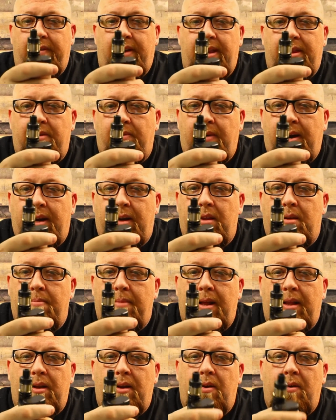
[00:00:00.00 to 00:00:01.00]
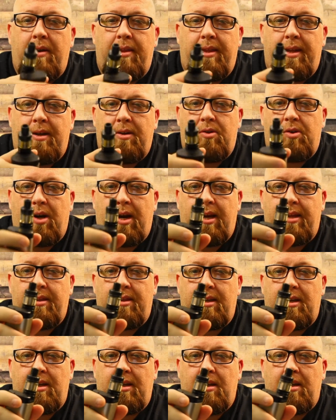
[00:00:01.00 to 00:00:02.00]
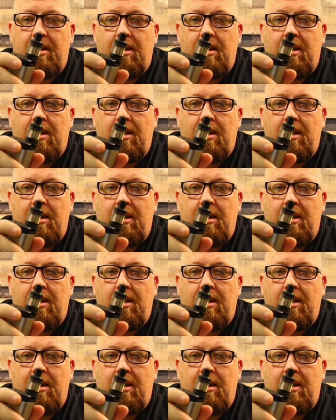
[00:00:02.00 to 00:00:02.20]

had the regular Mellow and then tried the